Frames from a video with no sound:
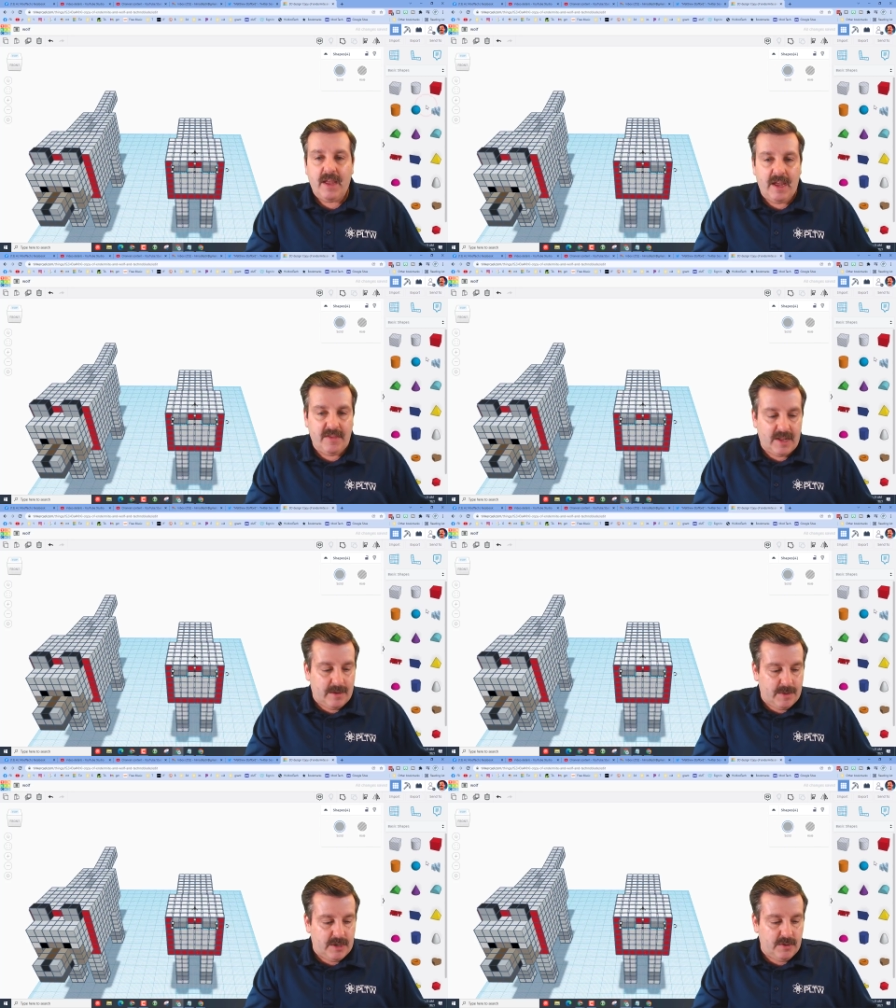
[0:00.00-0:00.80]
and then
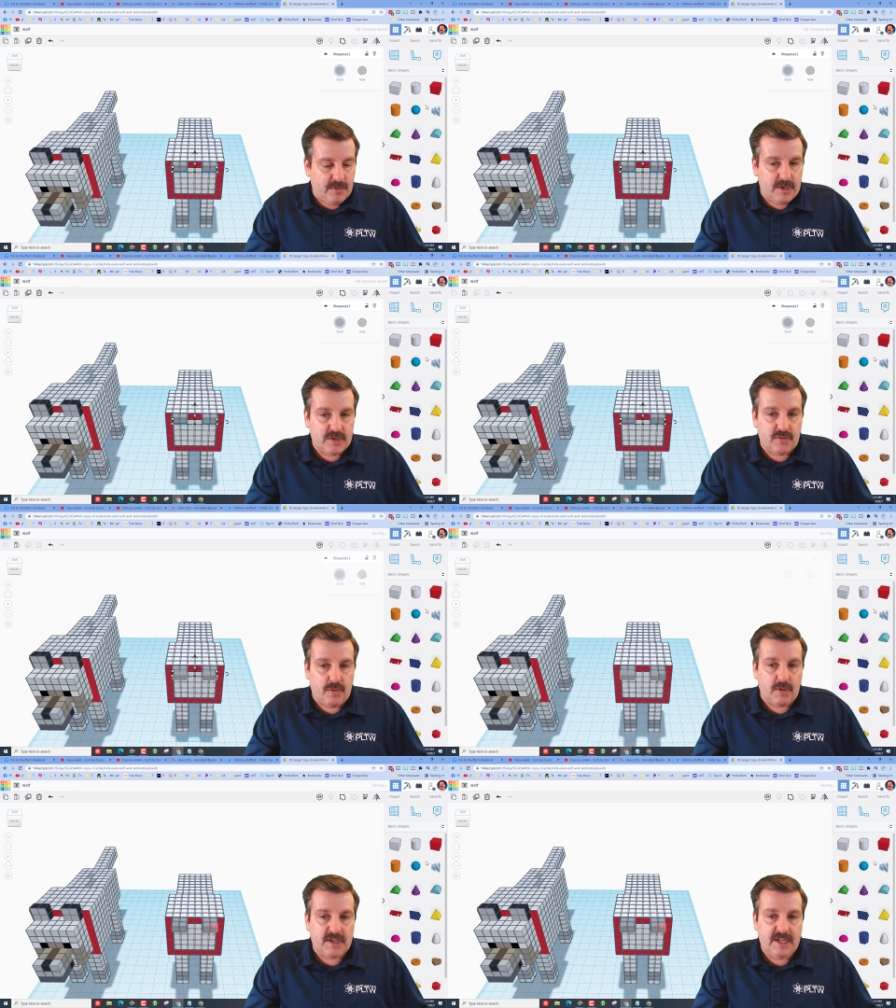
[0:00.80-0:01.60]
I'm going to do
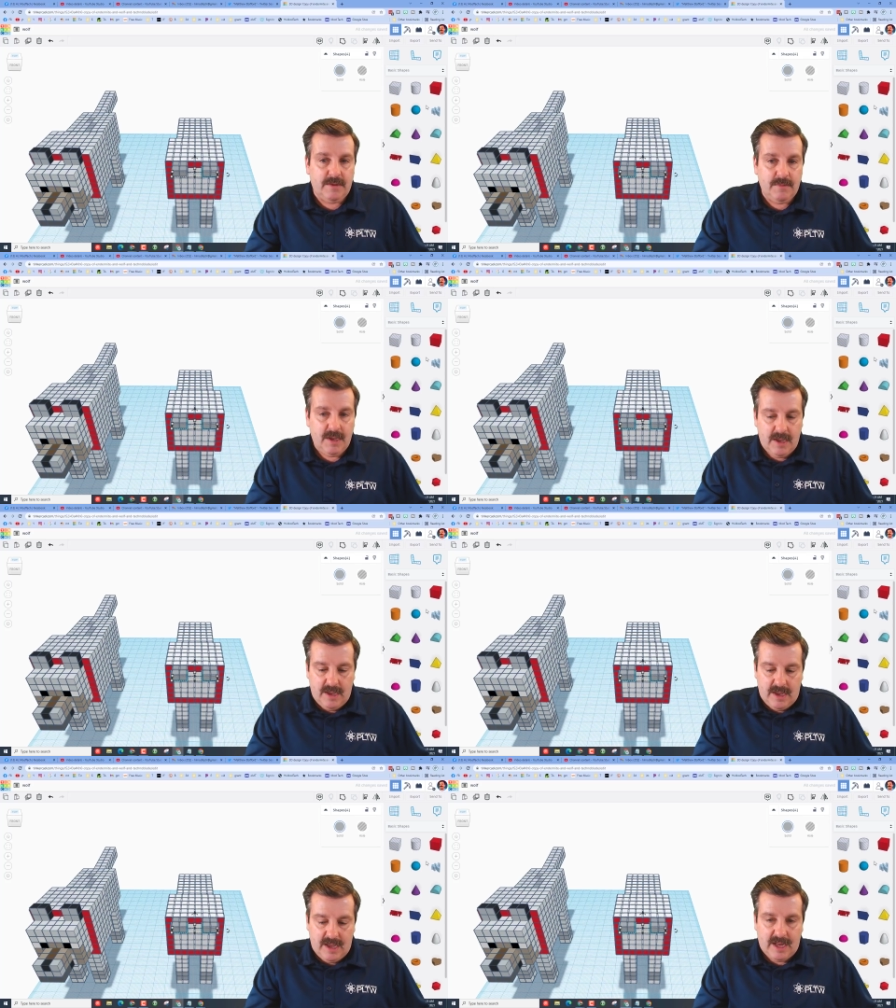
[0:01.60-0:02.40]
control D,
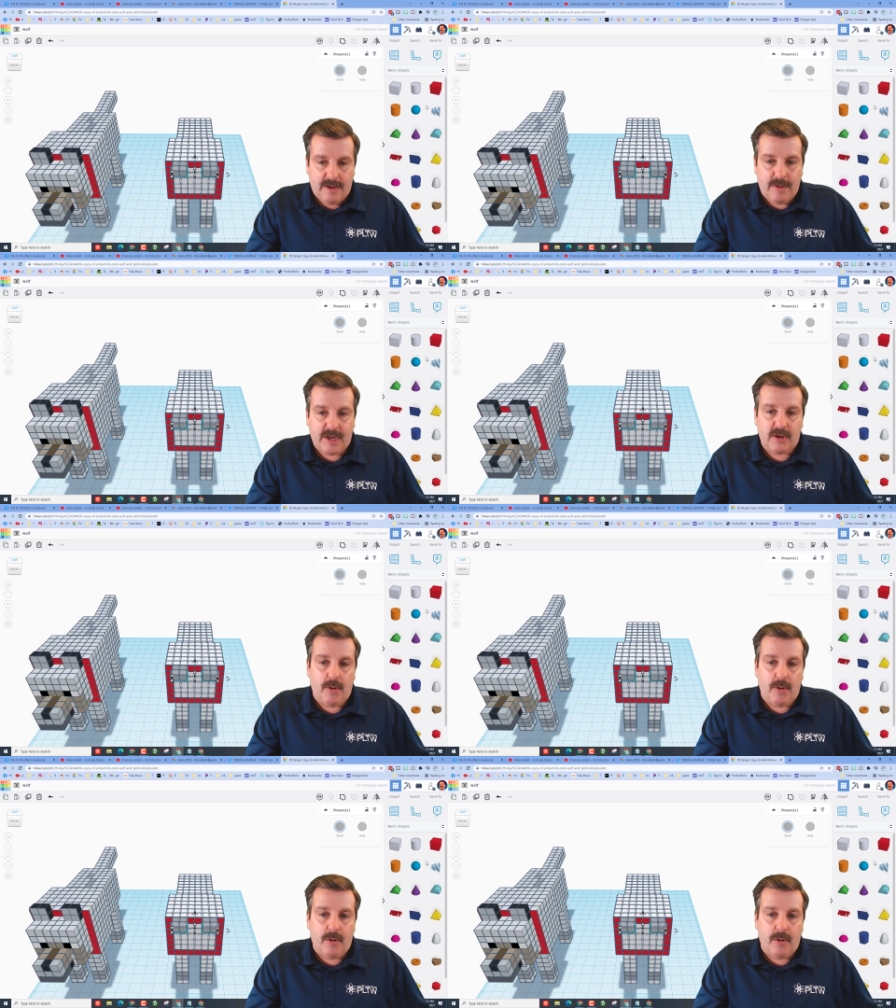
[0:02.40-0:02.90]
and I want to